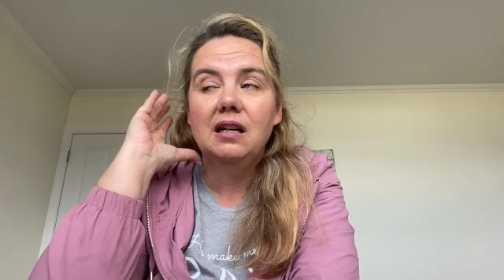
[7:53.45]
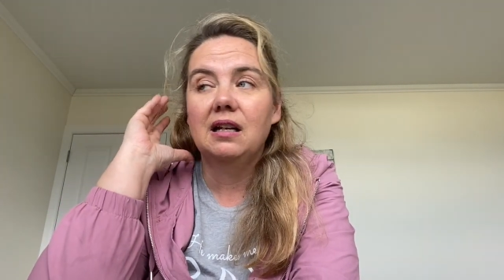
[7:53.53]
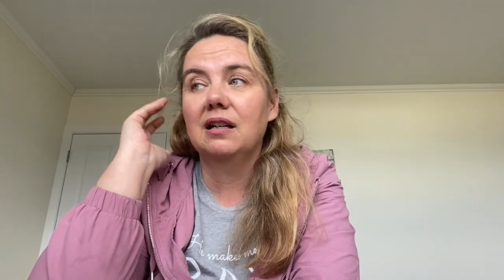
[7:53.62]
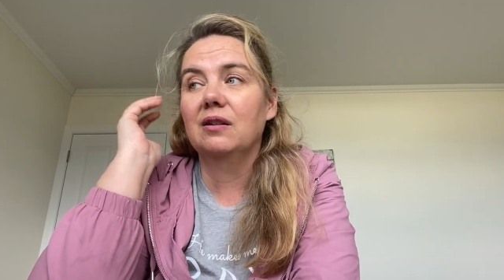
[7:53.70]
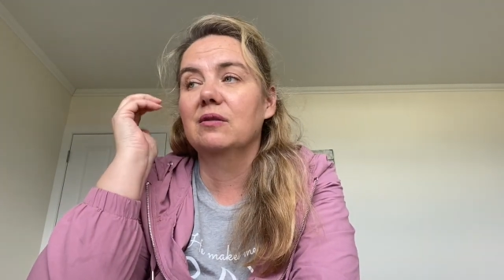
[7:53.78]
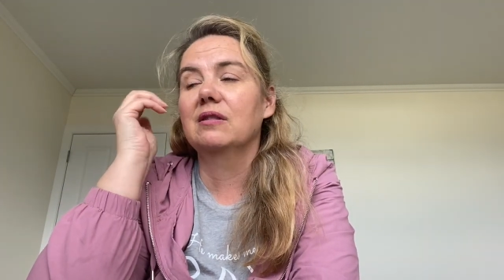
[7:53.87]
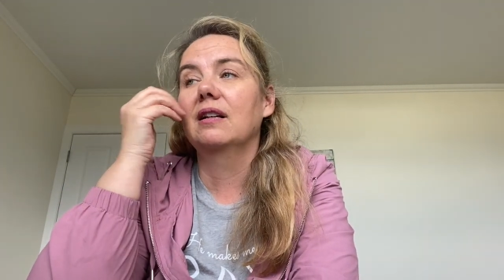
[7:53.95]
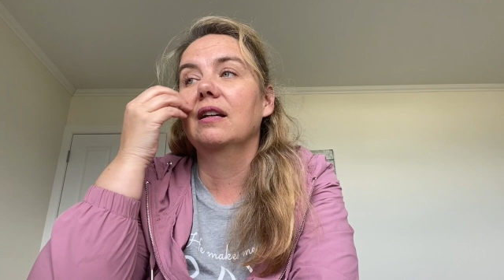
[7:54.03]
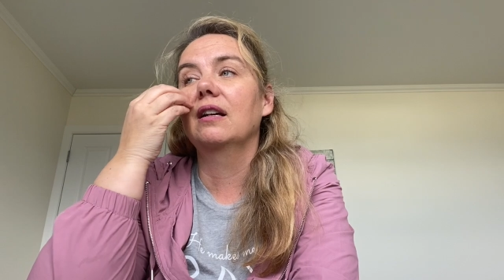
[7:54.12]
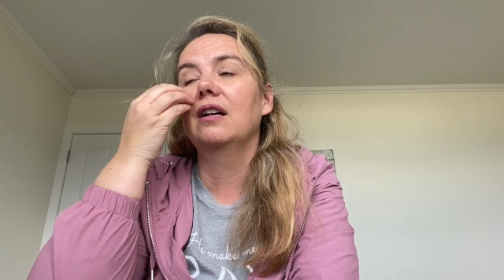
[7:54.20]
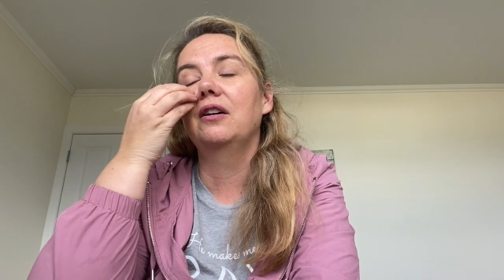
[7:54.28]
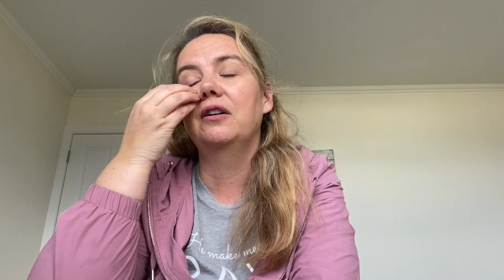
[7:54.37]
And I was
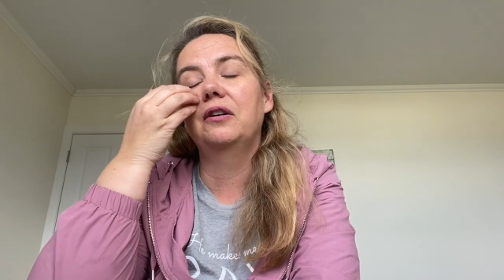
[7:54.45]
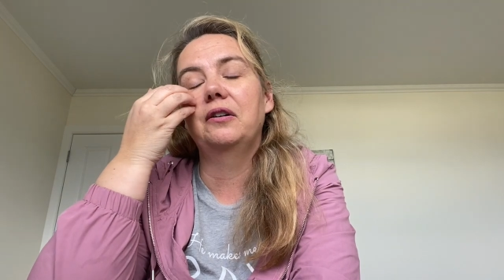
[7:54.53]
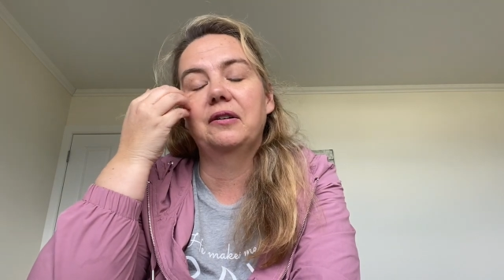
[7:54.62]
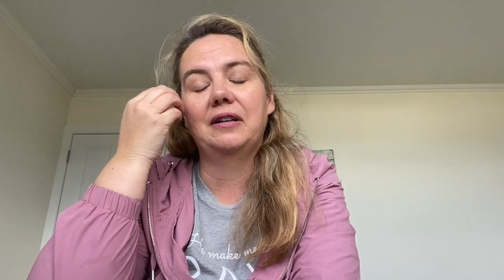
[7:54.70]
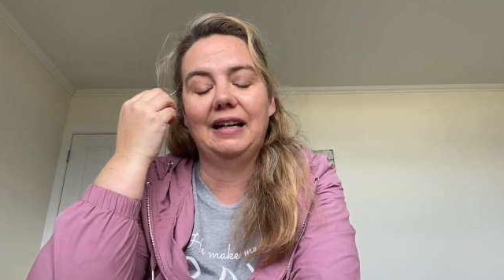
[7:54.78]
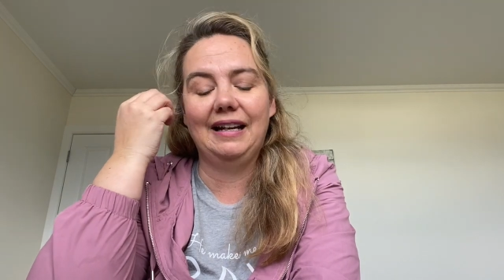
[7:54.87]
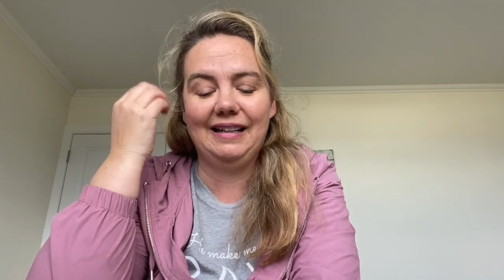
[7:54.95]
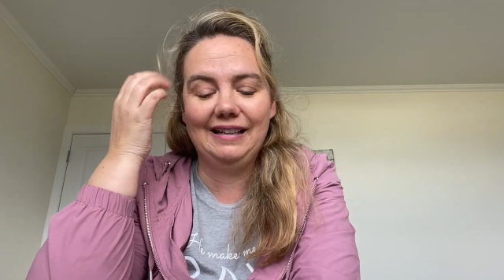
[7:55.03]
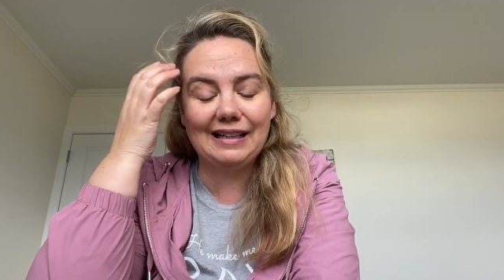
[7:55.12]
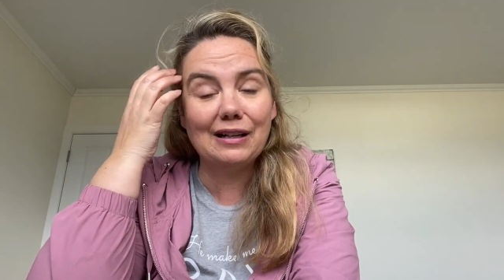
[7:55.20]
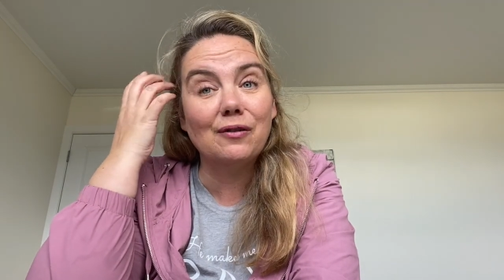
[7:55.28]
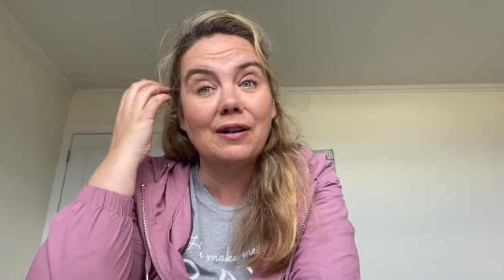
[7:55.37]
like, oh, okay.
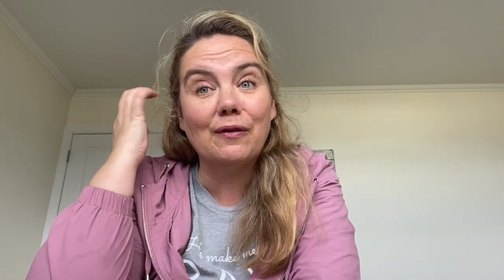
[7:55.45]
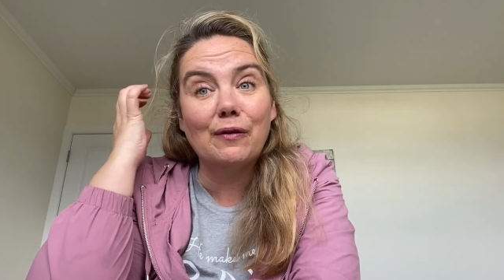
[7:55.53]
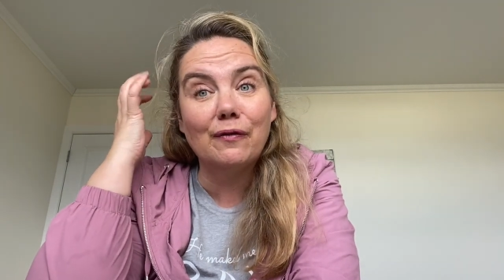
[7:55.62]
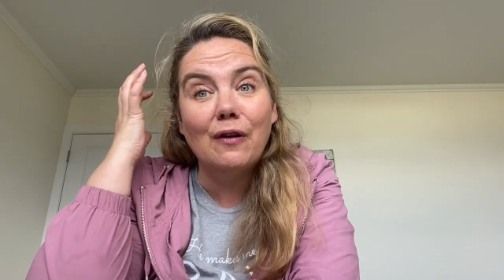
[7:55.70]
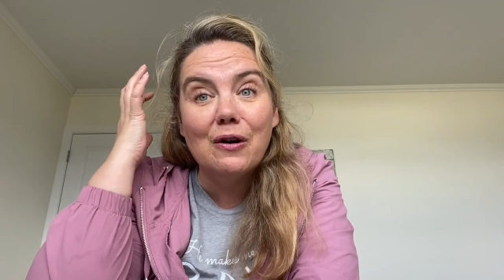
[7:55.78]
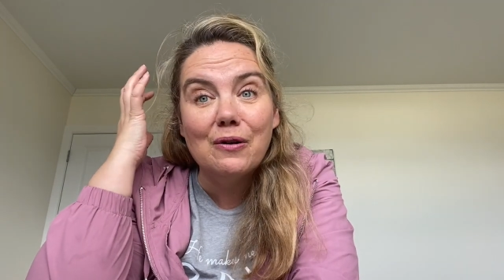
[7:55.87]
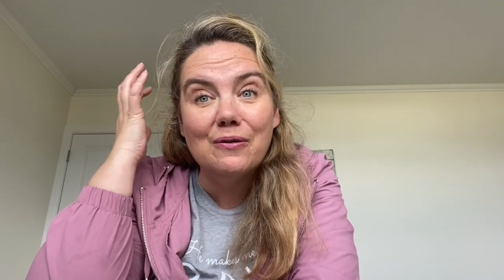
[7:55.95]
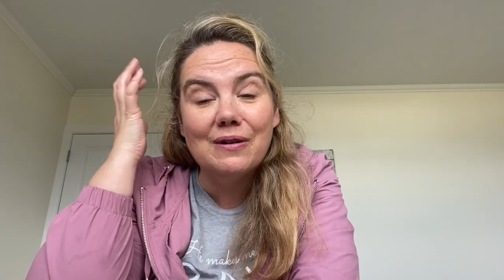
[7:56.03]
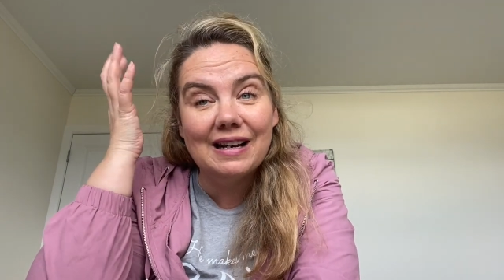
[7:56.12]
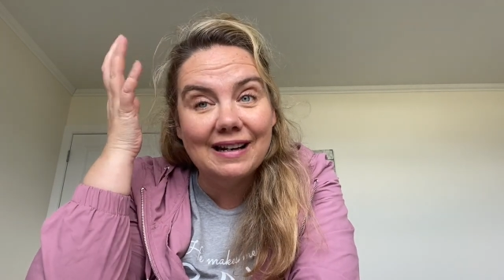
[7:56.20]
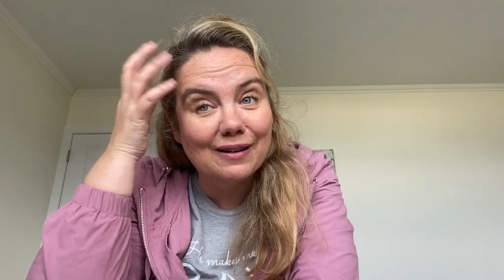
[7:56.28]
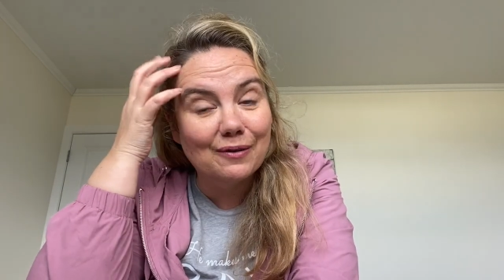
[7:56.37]
And I don't have a phone
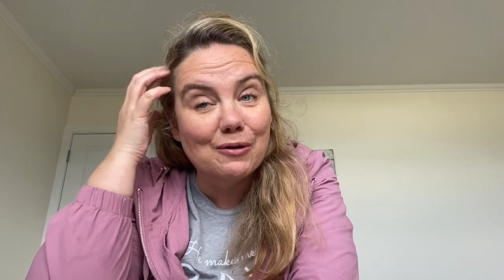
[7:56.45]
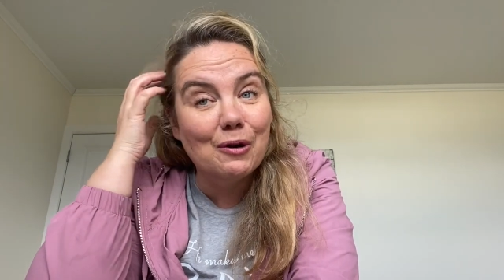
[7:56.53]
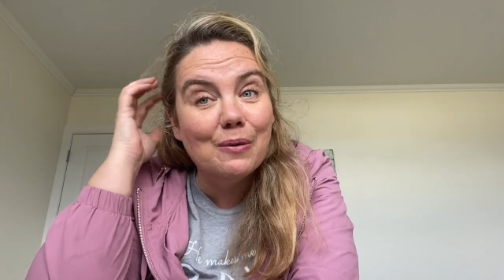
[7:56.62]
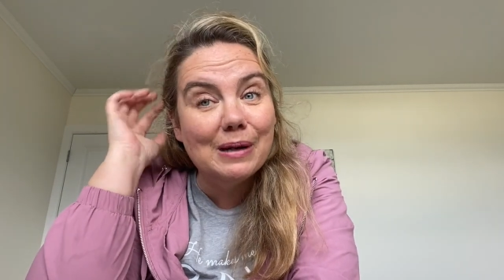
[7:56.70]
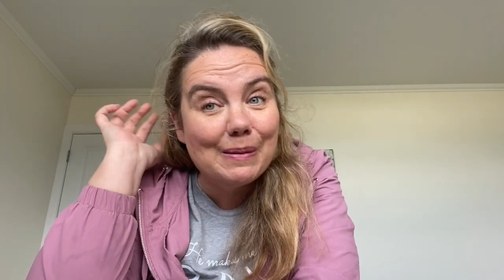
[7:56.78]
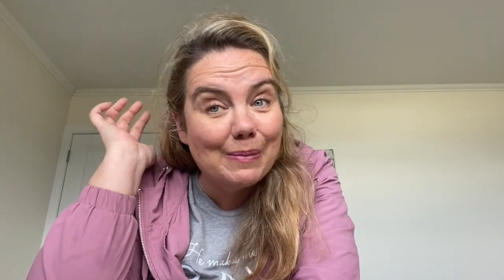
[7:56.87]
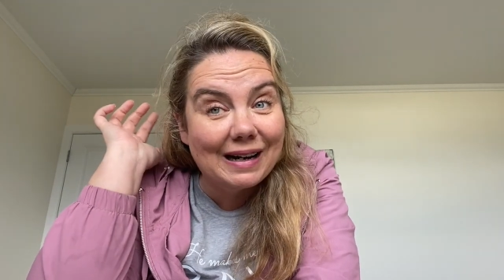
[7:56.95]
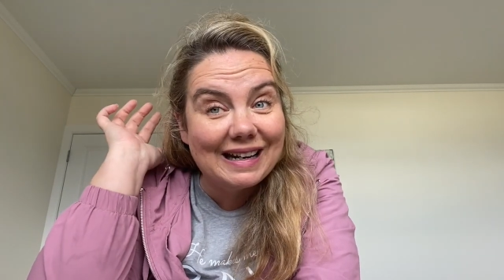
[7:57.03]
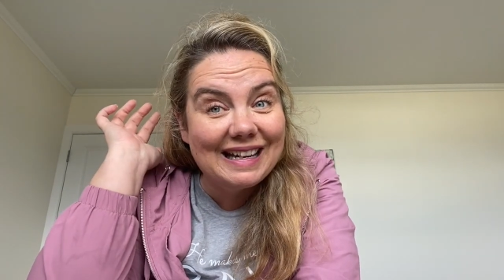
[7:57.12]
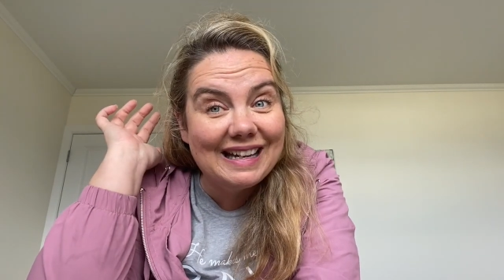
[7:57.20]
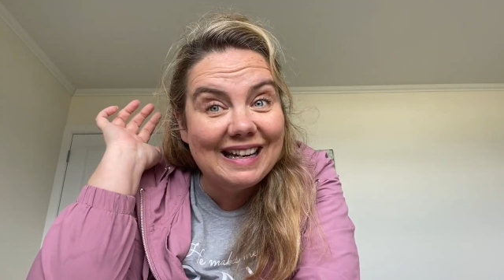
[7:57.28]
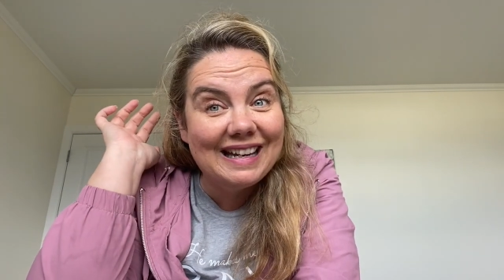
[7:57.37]
and I don't know
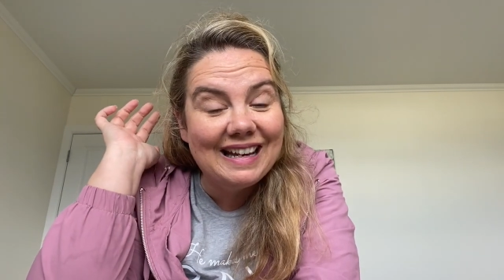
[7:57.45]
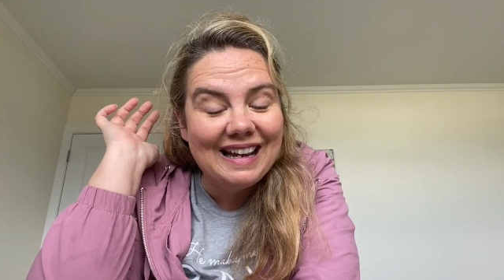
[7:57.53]
anybody.